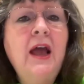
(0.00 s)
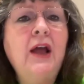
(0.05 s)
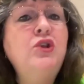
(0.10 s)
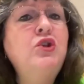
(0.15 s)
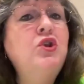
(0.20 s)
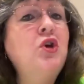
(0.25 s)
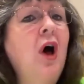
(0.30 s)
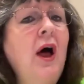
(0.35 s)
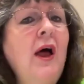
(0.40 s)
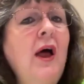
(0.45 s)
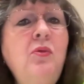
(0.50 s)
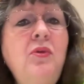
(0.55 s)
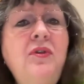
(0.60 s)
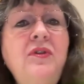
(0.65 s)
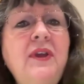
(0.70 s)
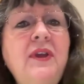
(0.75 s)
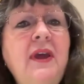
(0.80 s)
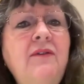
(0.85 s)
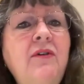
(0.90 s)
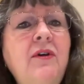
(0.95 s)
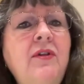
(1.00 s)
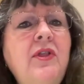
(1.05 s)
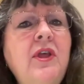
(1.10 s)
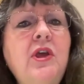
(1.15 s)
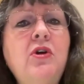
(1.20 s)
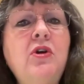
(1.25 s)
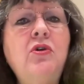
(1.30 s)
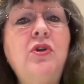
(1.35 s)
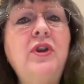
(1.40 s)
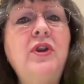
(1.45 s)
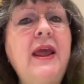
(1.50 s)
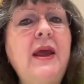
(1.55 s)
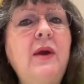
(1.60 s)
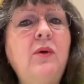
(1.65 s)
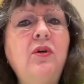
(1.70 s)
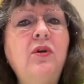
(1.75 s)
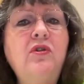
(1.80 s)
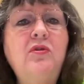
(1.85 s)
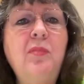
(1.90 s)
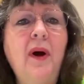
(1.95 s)
And John was given the
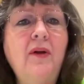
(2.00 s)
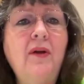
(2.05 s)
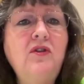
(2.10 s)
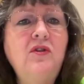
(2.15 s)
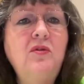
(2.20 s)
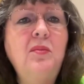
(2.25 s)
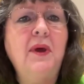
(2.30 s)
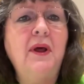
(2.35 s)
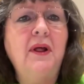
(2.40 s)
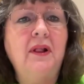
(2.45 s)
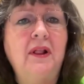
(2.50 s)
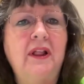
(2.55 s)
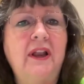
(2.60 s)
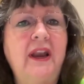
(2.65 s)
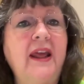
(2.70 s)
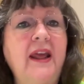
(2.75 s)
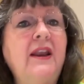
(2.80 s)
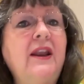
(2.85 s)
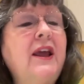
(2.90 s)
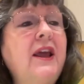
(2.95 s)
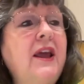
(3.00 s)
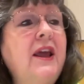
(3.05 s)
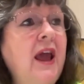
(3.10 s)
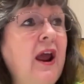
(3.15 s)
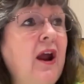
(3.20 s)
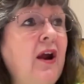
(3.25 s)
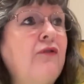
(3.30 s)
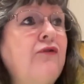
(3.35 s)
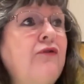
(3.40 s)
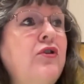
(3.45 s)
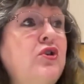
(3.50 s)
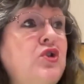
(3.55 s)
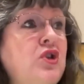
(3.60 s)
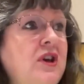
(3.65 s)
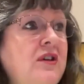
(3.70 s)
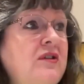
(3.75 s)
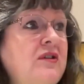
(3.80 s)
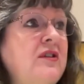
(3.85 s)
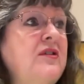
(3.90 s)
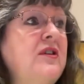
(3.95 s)
unique responsibility to care for
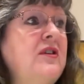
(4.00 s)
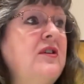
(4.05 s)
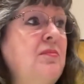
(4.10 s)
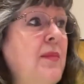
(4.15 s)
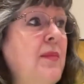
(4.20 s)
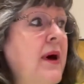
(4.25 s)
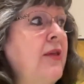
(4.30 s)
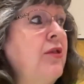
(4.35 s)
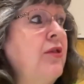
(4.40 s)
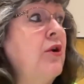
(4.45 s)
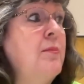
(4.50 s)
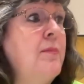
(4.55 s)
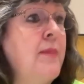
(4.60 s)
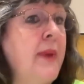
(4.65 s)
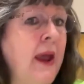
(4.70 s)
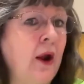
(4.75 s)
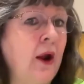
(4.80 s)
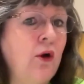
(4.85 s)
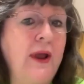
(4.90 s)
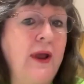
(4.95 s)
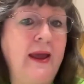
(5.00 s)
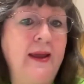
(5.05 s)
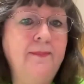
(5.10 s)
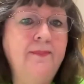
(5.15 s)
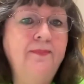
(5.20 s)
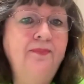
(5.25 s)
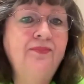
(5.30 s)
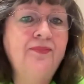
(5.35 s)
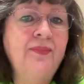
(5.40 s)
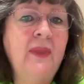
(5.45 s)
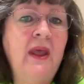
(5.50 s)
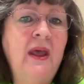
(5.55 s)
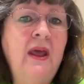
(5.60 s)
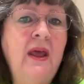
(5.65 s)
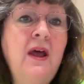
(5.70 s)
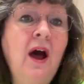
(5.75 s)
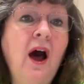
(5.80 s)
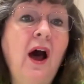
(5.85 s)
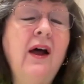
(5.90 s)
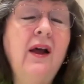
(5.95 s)
Jesus's mother, Mary.
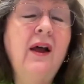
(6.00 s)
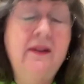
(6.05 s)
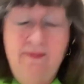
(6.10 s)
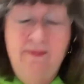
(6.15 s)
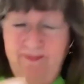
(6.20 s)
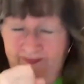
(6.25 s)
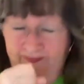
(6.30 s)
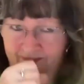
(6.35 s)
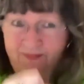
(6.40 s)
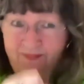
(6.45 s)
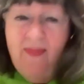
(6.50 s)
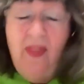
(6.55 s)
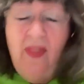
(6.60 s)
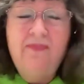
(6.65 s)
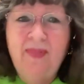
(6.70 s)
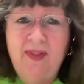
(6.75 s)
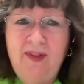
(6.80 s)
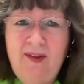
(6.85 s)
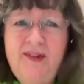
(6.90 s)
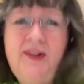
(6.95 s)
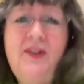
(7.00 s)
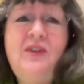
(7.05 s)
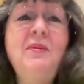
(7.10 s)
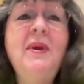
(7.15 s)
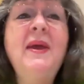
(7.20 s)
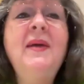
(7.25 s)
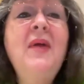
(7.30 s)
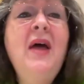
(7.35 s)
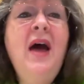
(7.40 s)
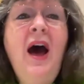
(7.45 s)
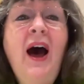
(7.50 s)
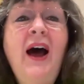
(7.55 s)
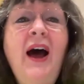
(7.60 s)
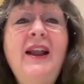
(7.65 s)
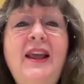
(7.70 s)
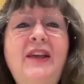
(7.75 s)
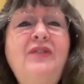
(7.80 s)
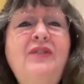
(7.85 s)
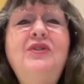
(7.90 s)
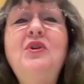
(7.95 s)
On
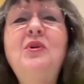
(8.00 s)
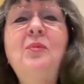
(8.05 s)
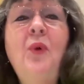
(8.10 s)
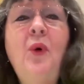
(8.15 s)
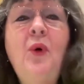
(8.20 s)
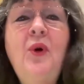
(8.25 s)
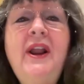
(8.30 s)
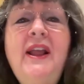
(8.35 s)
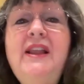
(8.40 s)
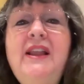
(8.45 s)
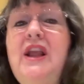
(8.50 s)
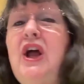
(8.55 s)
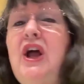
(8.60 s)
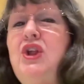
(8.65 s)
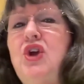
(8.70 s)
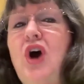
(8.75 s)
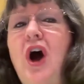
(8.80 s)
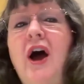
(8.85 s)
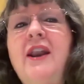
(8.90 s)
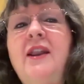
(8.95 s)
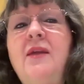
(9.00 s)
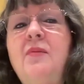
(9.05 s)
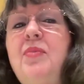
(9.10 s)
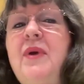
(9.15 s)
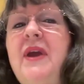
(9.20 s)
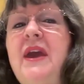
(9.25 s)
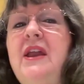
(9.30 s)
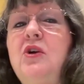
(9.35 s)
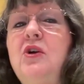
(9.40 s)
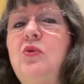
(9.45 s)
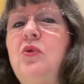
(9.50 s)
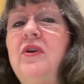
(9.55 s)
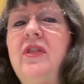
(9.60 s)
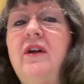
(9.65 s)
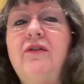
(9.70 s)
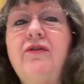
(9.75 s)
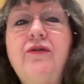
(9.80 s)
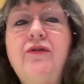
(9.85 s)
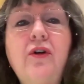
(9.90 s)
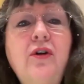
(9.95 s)
Easter morning, John and Peter were
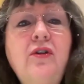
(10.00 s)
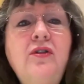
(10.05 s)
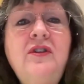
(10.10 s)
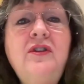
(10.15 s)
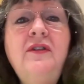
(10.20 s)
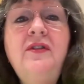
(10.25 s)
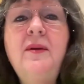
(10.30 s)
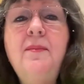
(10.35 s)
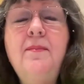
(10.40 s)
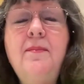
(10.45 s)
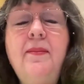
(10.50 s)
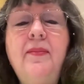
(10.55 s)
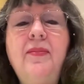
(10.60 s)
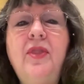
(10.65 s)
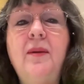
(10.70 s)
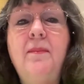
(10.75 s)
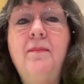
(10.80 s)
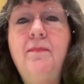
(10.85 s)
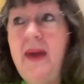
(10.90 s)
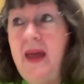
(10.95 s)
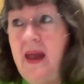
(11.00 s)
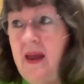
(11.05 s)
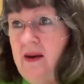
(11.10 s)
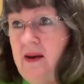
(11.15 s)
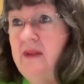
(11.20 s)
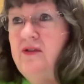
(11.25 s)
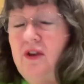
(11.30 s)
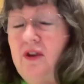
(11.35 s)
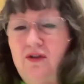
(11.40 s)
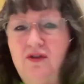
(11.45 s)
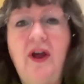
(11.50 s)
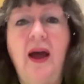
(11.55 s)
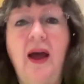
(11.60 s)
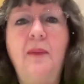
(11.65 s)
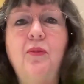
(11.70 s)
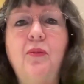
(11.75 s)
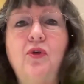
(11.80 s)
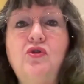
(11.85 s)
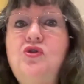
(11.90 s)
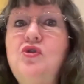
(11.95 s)
the first of the men
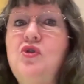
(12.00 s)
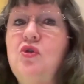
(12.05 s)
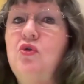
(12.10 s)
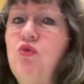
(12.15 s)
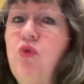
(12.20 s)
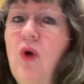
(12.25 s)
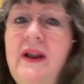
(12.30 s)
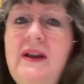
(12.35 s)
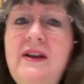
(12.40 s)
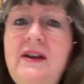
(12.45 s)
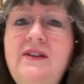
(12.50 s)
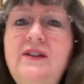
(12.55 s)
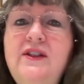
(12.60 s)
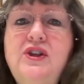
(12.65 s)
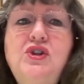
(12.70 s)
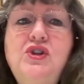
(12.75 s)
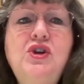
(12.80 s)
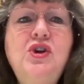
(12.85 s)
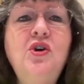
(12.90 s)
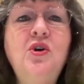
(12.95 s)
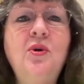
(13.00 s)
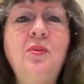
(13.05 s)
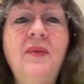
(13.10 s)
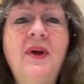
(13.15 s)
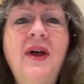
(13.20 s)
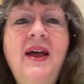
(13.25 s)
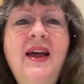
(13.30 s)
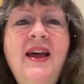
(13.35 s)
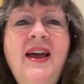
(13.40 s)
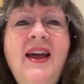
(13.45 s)
disciples to run to the tomb.